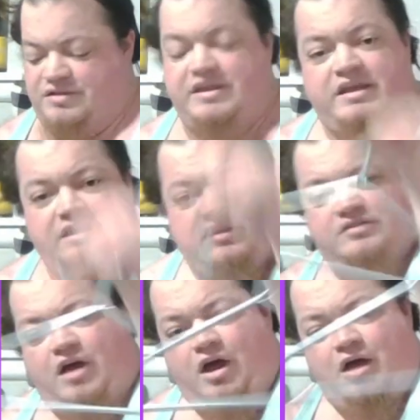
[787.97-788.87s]
these
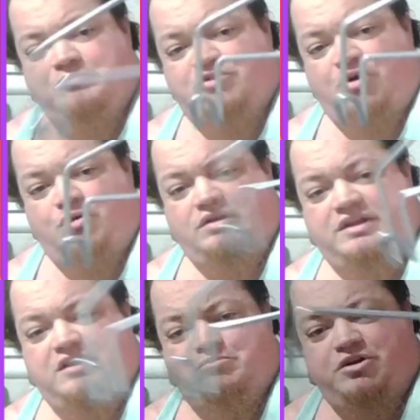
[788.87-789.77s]
i'm totally
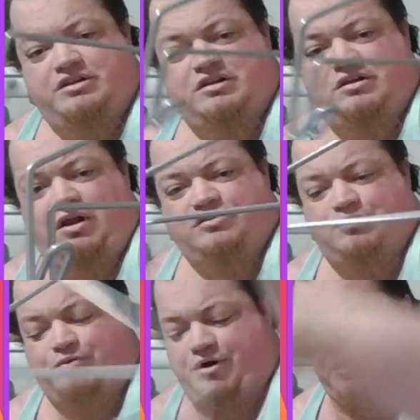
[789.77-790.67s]
going to put in the
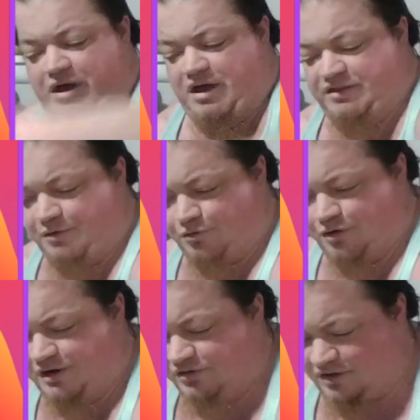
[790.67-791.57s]
closet where uh, they were
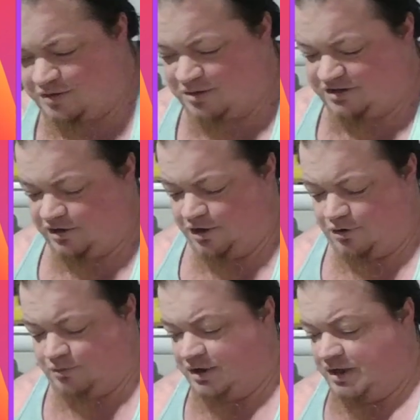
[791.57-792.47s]
initially meant to
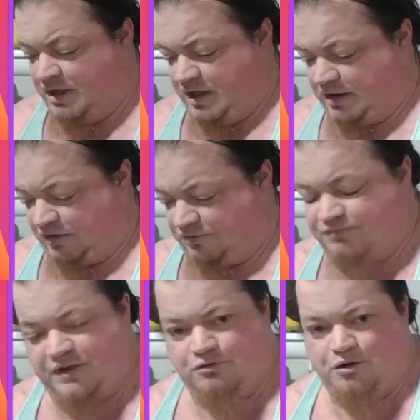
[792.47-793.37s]
go and I'll
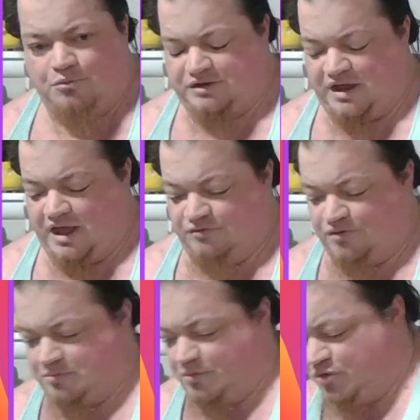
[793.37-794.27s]
figure out what to hang
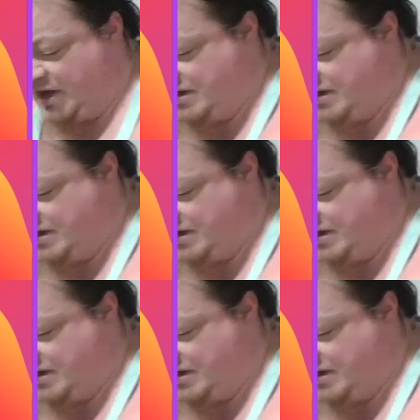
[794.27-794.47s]
from them when